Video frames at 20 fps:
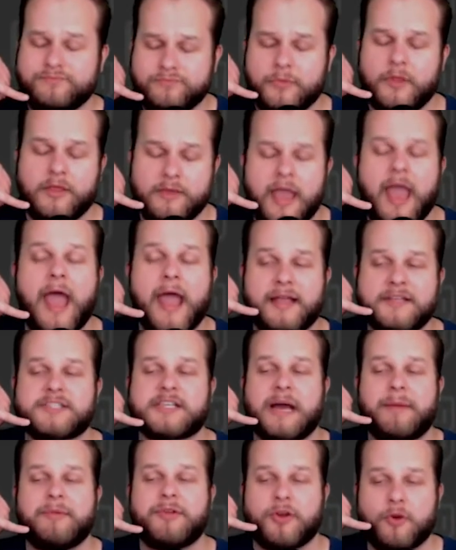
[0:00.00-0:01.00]
"Yeah, he's
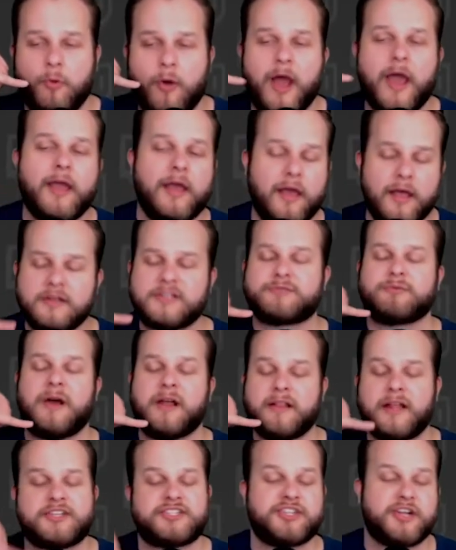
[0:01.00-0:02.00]
coming your way. Just want
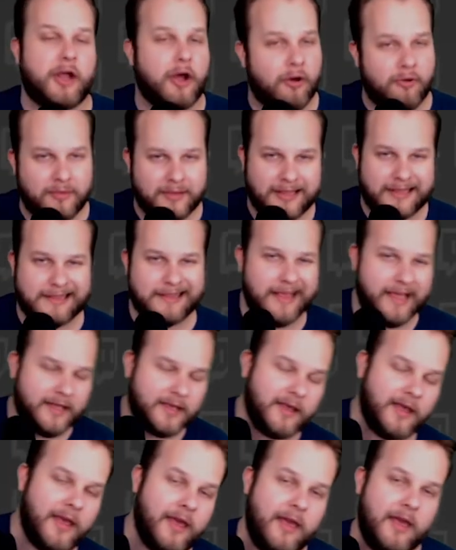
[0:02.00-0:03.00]
to let you know."
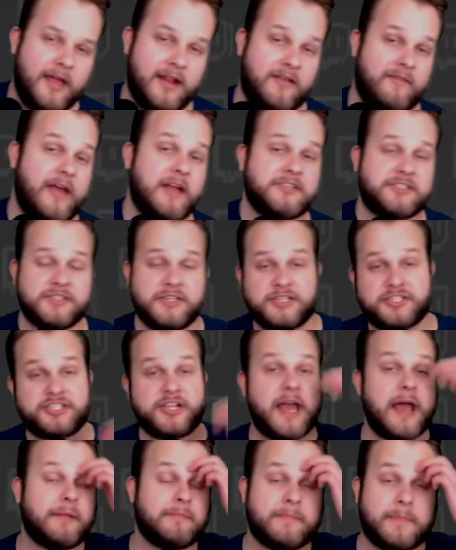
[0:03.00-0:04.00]
Click. And eventually,
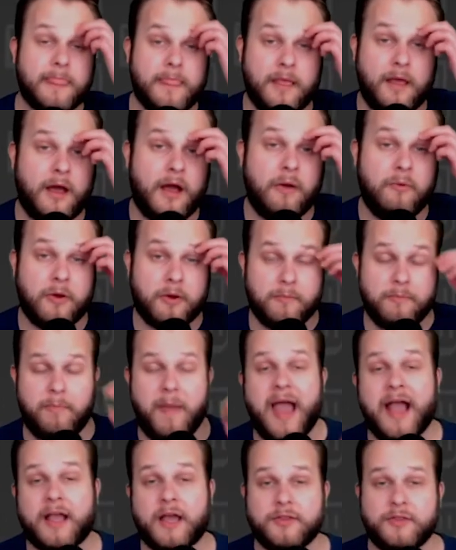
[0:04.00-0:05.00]
chat, we're
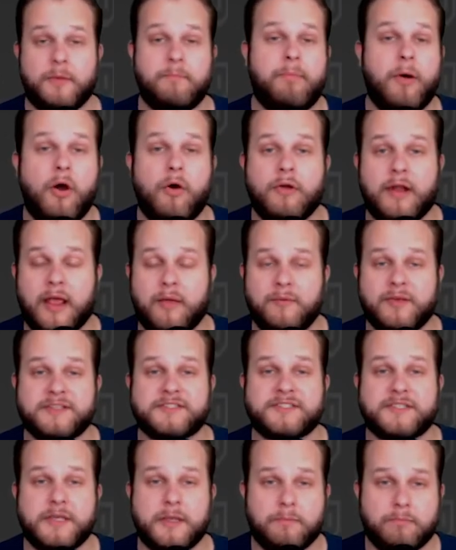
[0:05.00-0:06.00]
back on the boat, and we
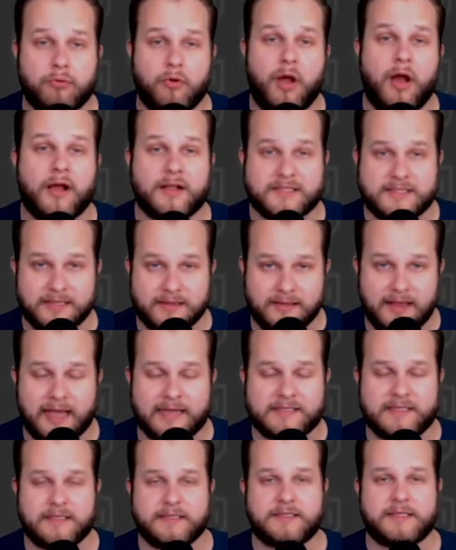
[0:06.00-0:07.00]
see Bronx and
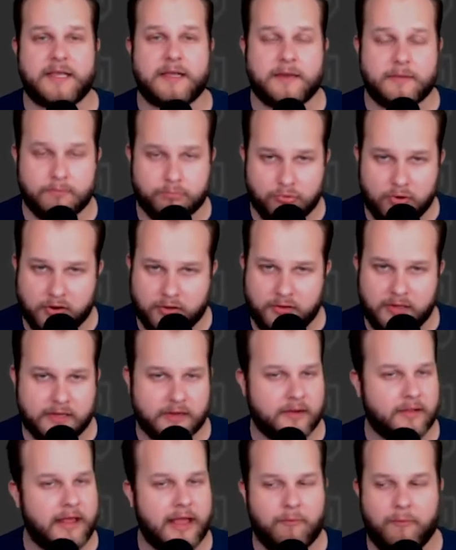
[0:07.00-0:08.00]
Lexington and Brooklyn. Are like,